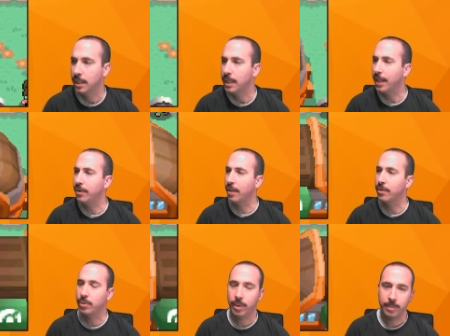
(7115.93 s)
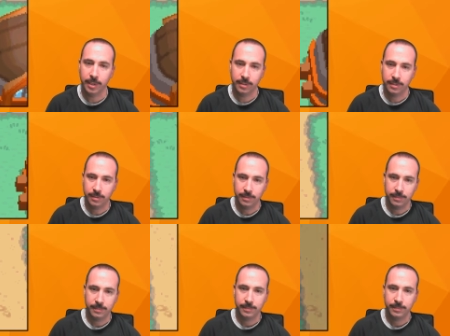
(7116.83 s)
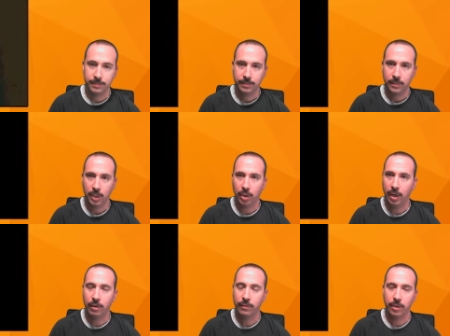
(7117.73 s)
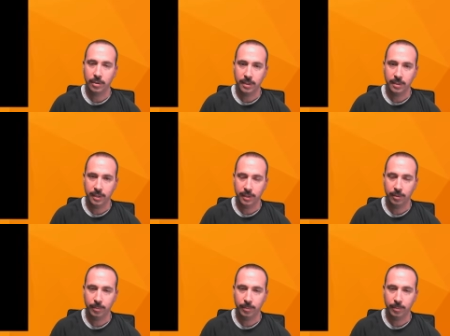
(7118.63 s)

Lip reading: Another 20 minutes, or however long it's gonna take. It don't